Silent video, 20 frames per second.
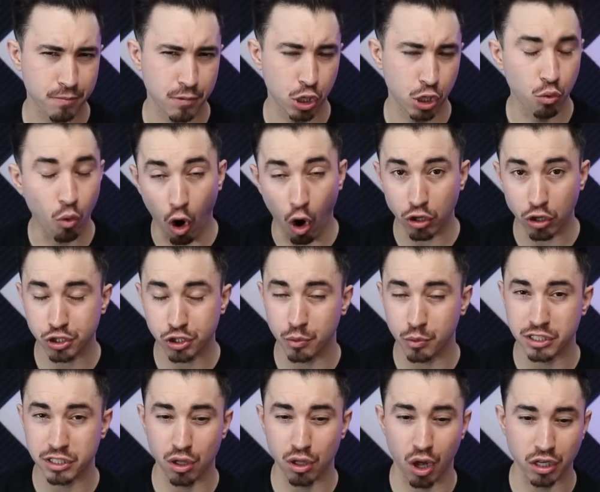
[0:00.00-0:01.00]
who also
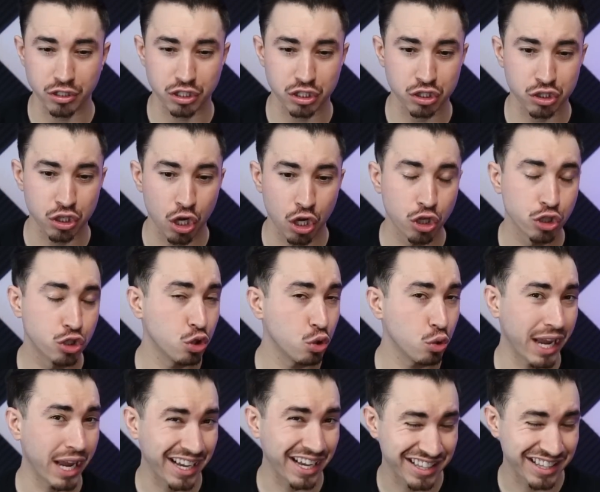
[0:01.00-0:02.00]
has losses to
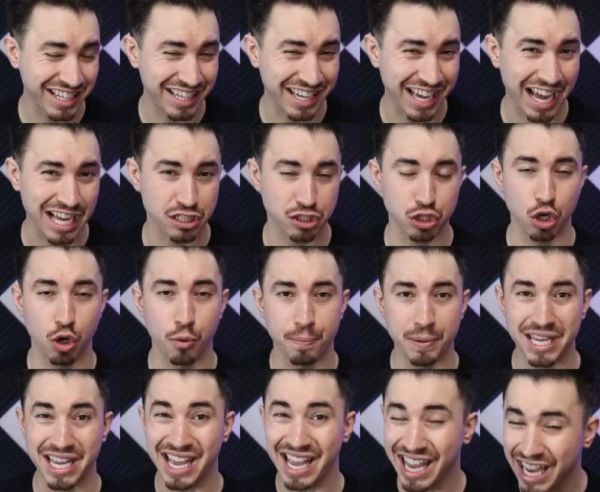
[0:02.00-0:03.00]
Anthony
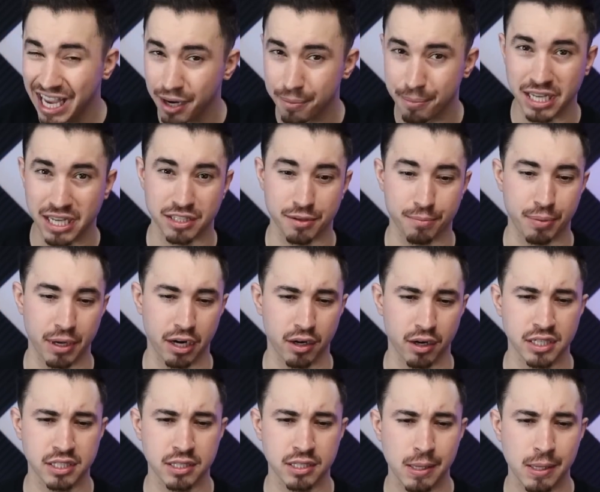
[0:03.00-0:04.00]
Cassiope and Mason
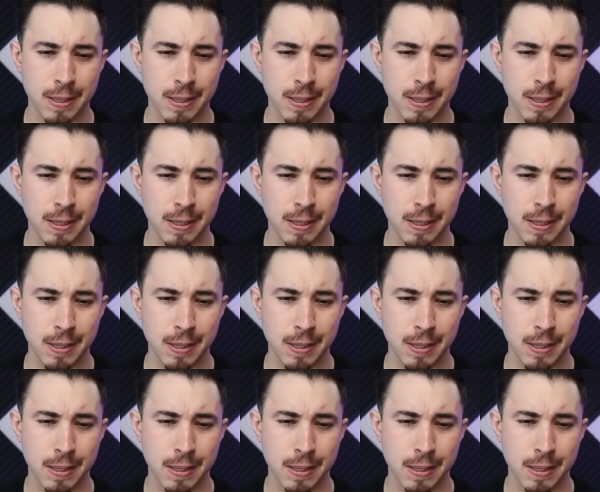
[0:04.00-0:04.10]
Paris.